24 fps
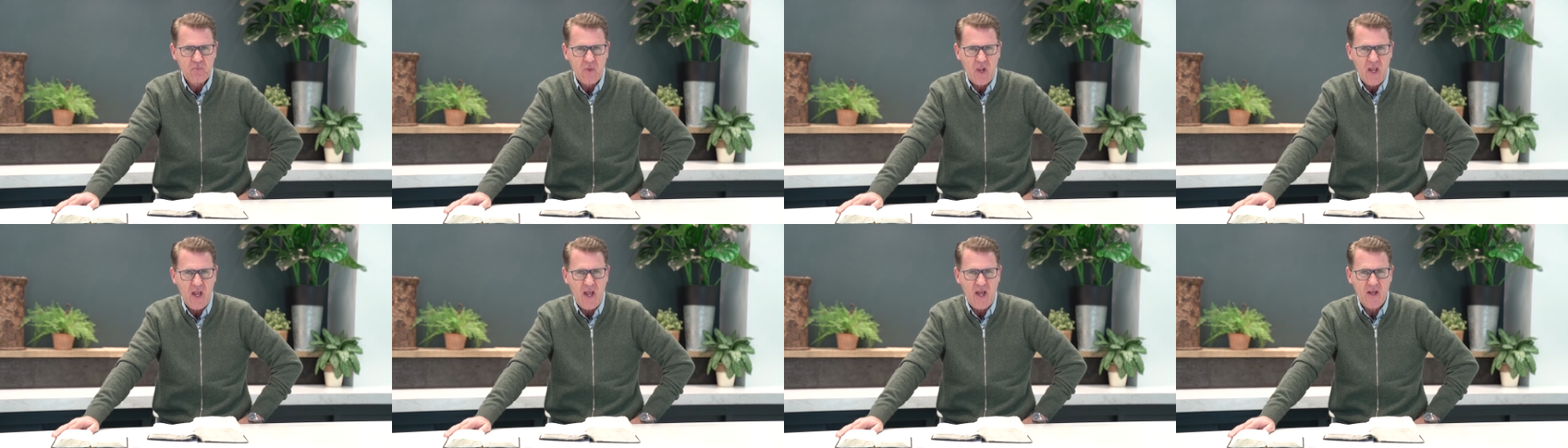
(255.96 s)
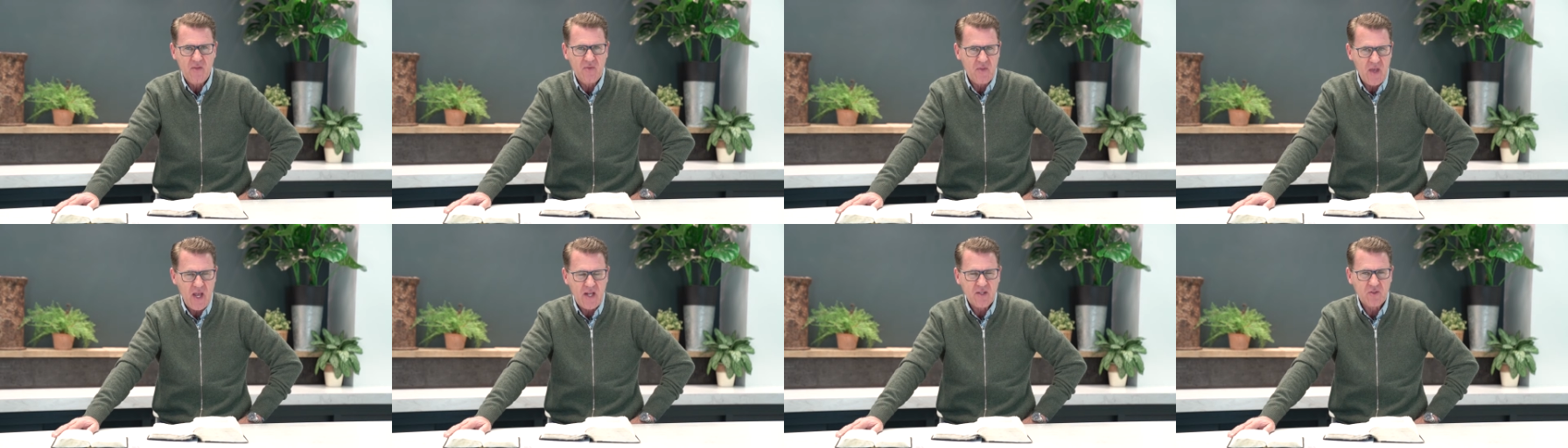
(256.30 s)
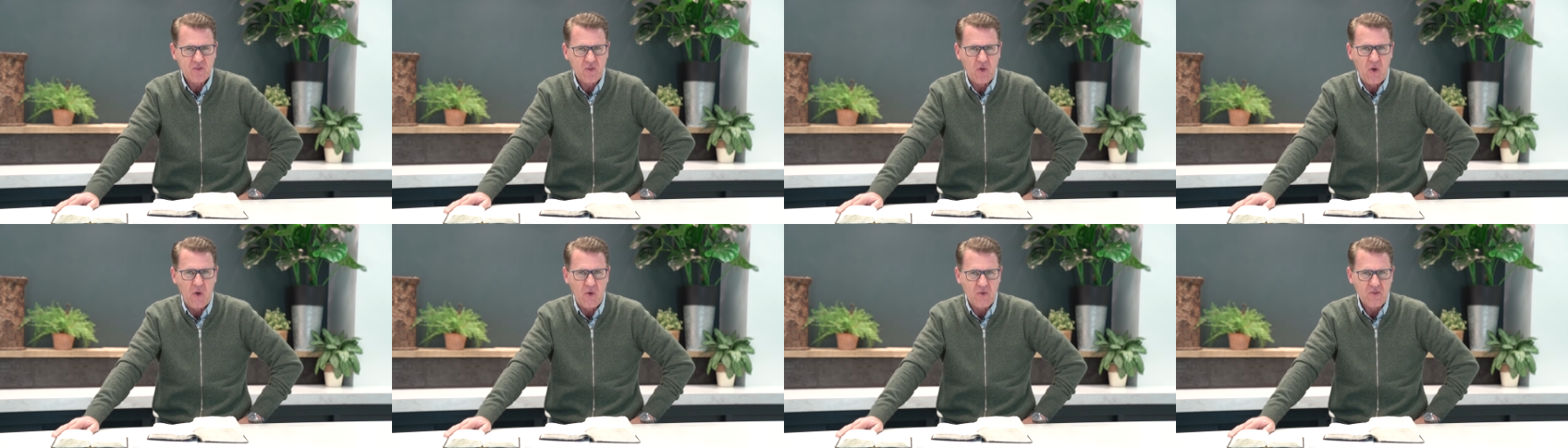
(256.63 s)
And
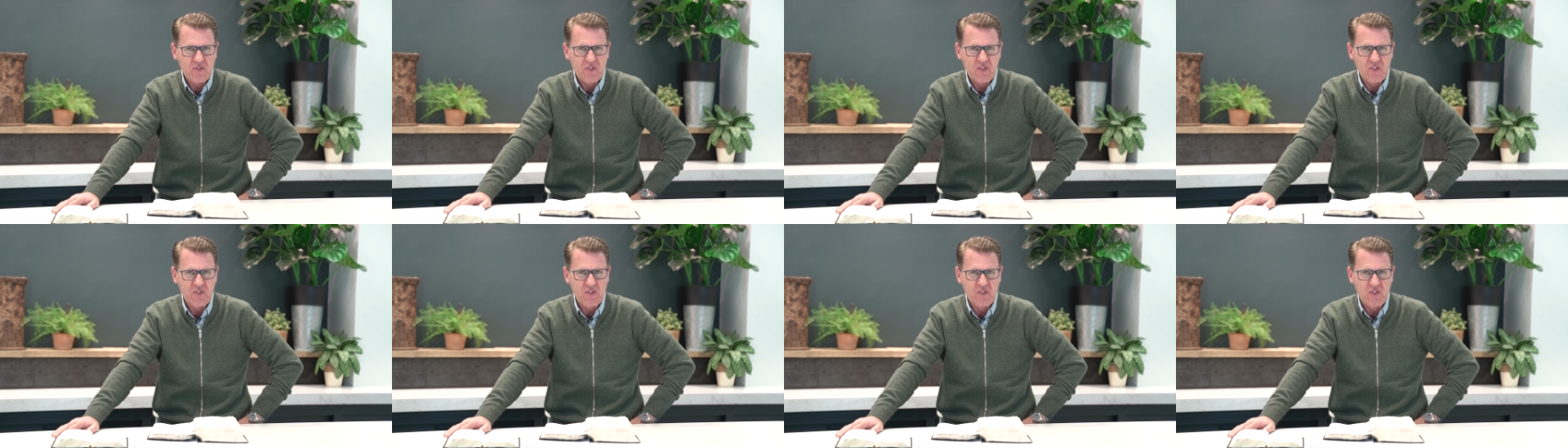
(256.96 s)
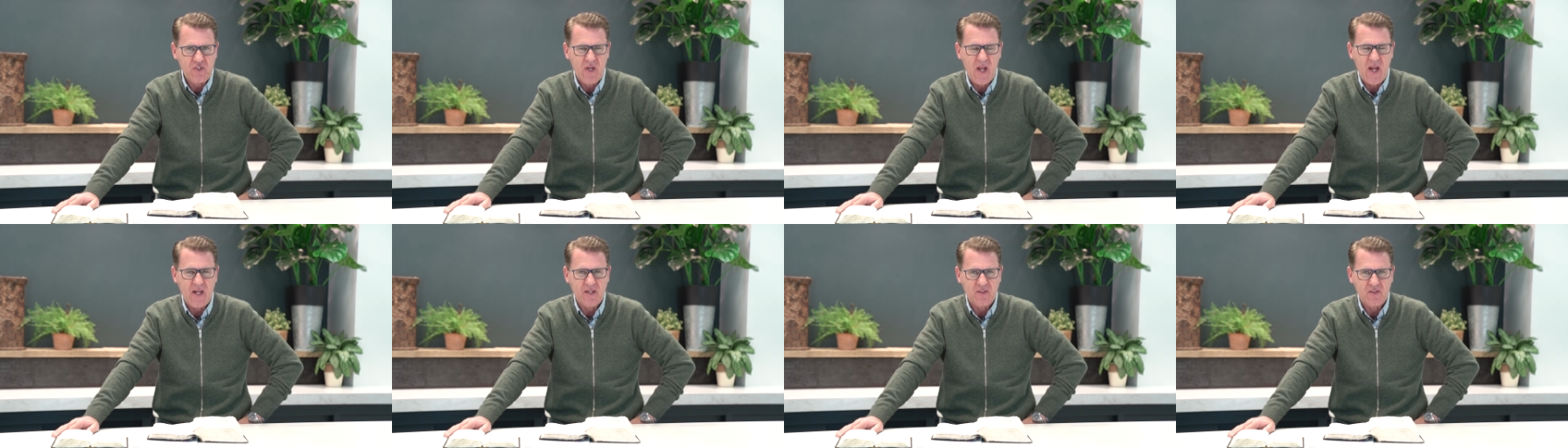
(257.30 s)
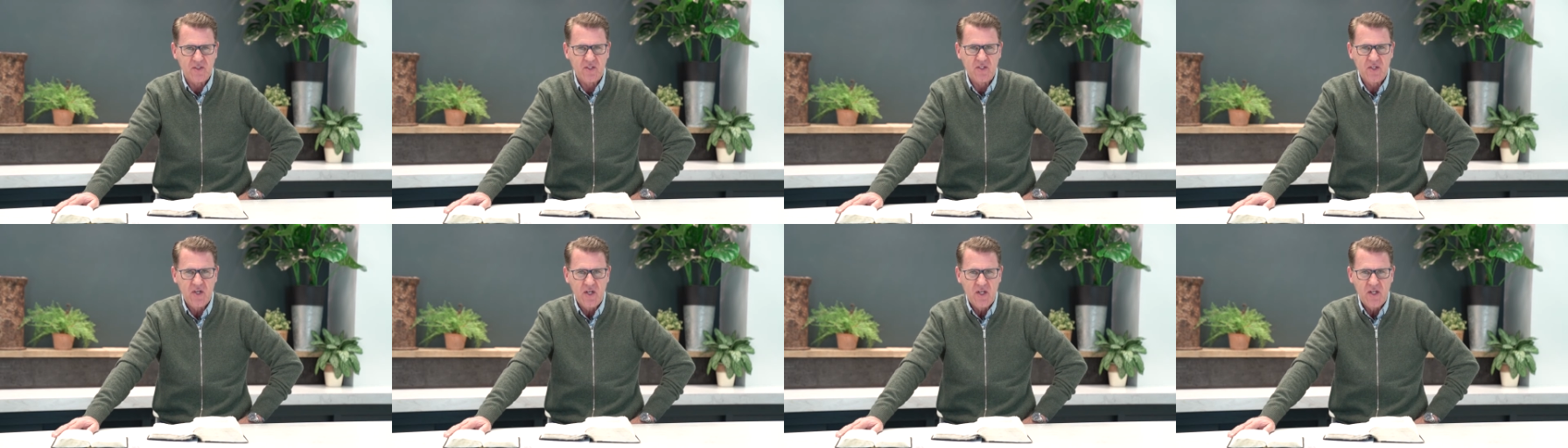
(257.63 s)
that causes
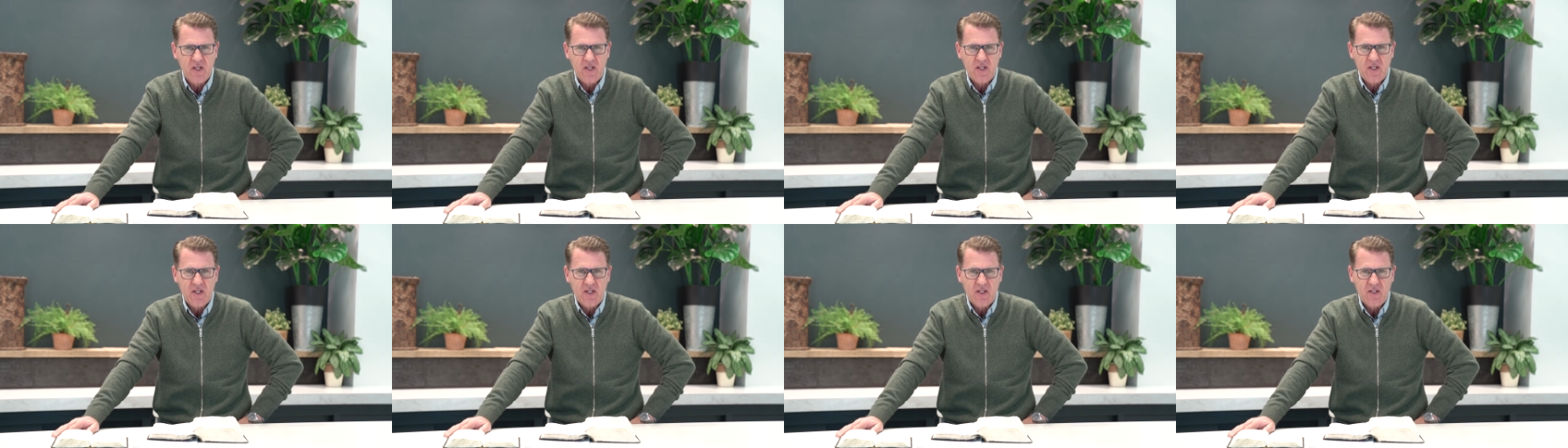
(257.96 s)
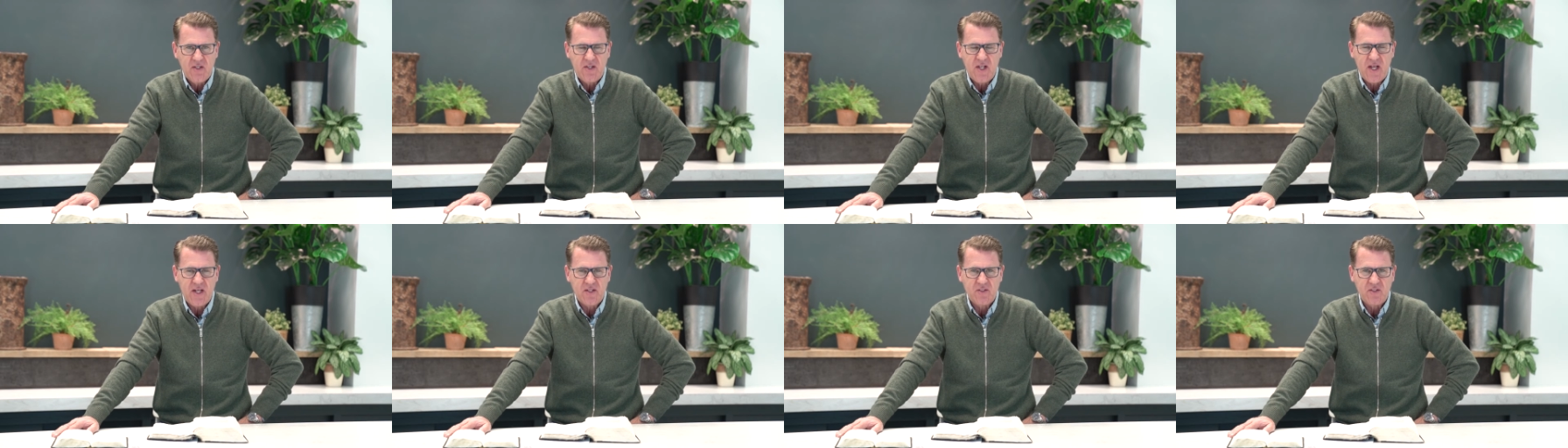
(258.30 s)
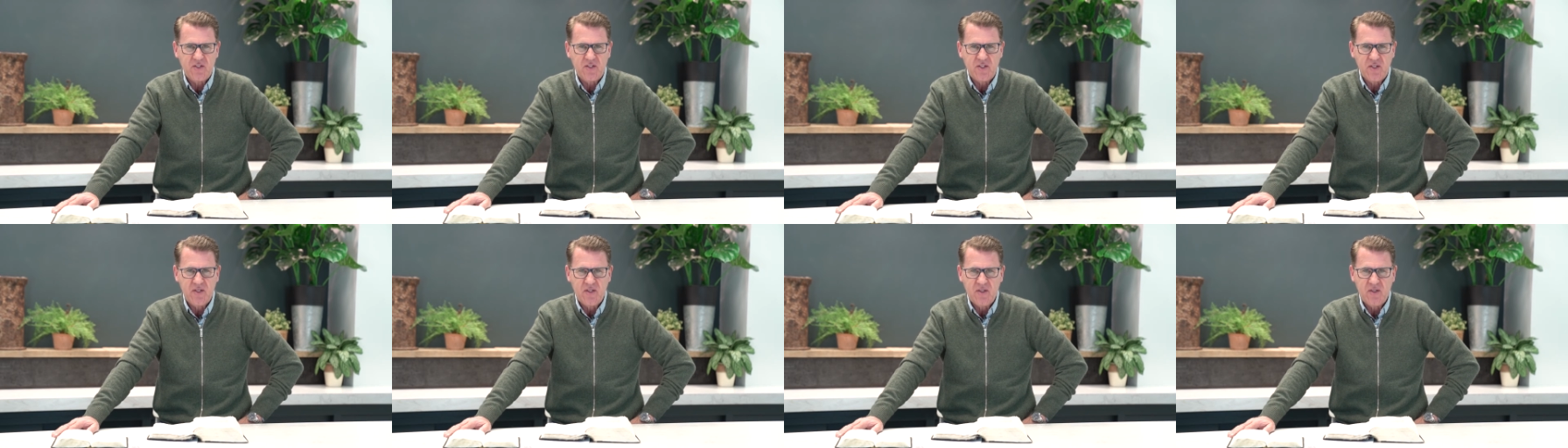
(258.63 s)
that,
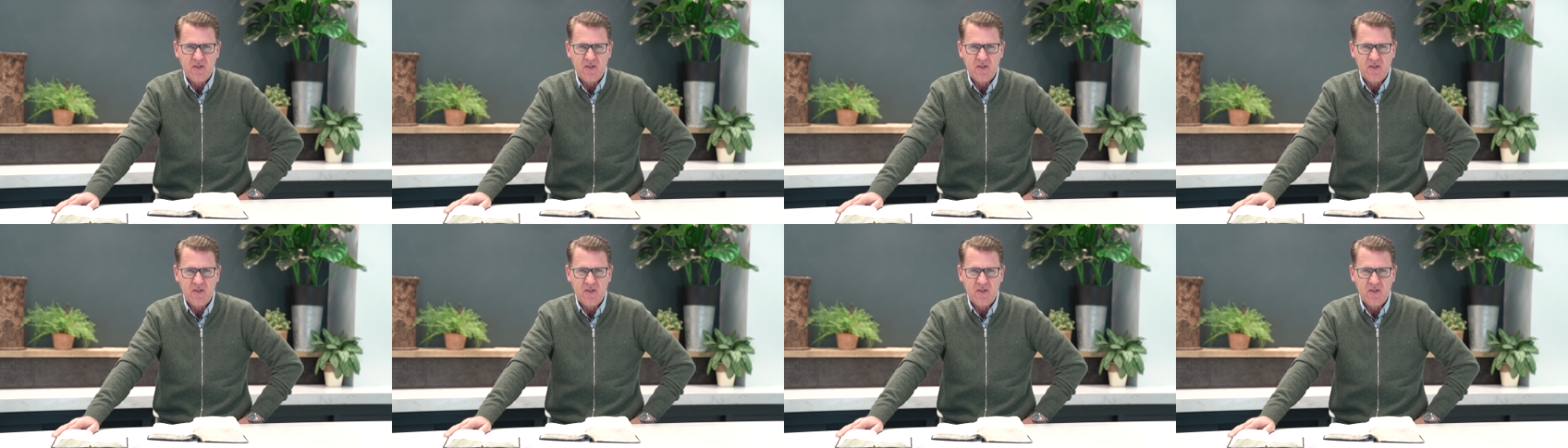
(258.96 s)
that